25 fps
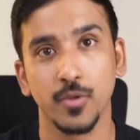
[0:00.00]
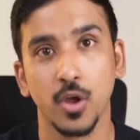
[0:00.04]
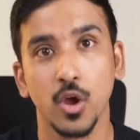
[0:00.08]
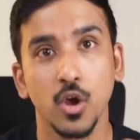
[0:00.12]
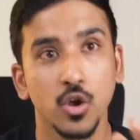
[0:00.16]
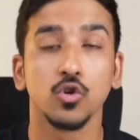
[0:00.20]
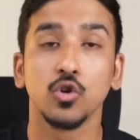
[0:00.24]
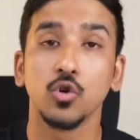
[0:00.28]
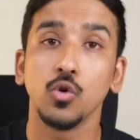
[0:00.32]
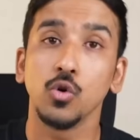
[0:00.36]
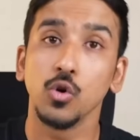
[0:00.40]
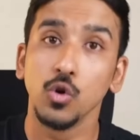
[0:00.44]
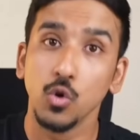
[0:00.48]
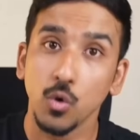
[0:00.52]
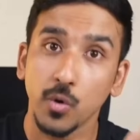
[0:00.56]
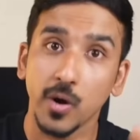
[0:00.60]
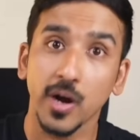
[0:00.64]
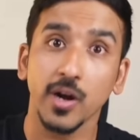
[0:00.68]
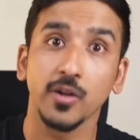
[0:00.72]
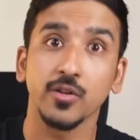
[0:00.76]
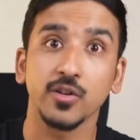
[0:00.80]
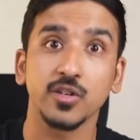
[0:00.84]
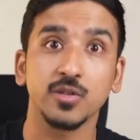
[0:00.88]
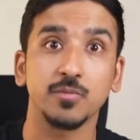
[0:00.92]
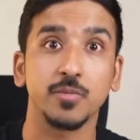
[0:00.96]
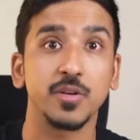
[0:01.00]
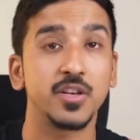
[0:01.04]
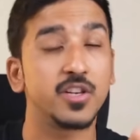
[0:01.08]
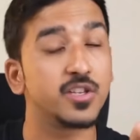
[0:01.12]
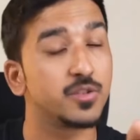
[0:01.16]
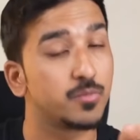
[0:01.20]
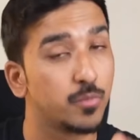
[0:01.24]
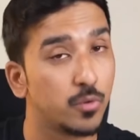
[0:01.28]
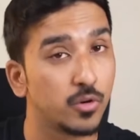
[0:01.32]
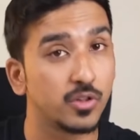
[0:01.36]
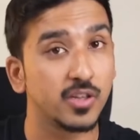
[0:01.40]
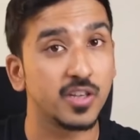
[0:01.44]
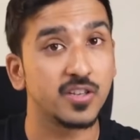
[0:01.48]
So do look into the
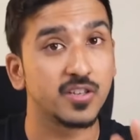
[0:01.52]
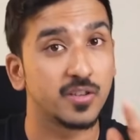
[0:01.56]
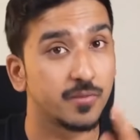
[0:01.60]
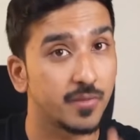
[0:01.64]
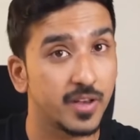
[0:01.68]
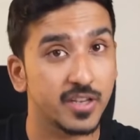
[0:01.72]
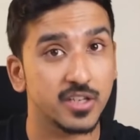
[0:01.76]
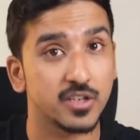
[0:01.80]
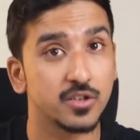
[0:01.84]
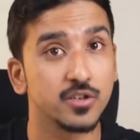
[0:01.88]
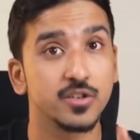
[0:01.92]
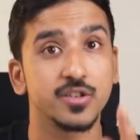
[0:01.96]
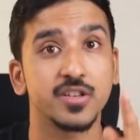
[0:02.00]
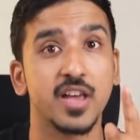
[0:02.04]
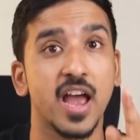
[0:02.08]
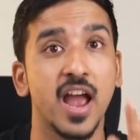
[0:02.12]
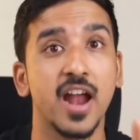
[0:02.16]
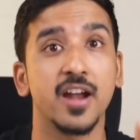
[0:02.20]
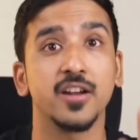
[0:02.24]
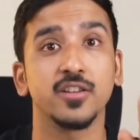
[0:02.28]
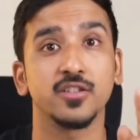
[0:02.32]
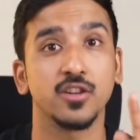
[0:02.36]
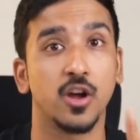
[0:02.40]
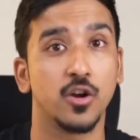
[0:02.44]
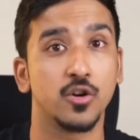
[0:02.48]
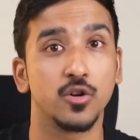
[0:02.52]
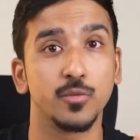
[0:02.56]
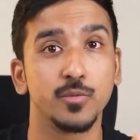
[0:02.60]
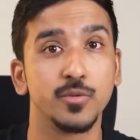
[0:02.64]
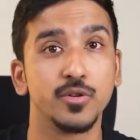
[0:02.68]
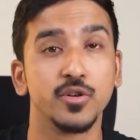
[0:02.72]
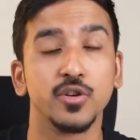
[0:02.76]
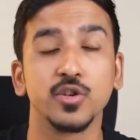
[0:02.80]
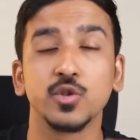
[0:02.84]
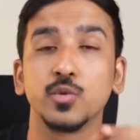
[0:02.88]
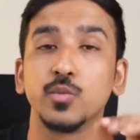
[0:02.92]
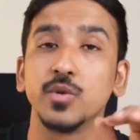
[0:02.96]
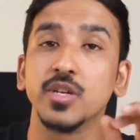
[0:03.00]
space both as investors and as
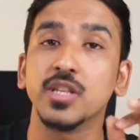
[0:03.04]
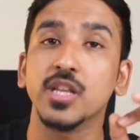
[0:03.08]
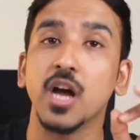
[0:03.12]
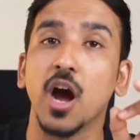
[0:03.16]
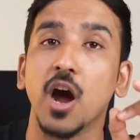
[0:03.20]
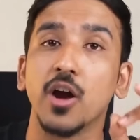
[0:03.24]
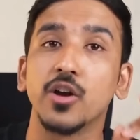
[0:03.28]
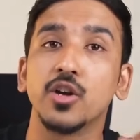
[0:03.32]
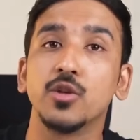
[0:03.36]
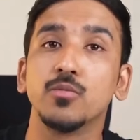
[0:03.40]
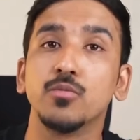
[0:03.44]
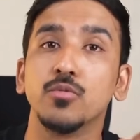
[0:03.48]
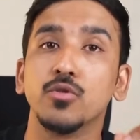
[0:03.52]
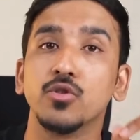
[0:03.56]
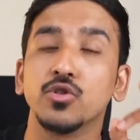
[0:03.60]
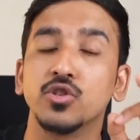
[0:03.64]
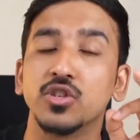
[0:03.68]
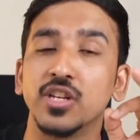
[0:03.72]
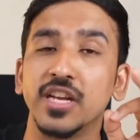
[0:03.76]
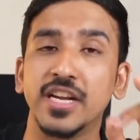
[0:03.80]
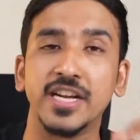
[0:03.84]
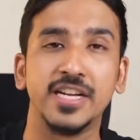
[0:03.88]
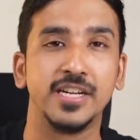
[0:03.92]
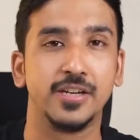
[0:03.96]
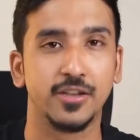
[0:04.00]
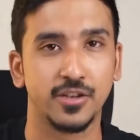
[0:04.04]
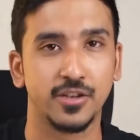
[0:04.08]
entrepreneurs with utmost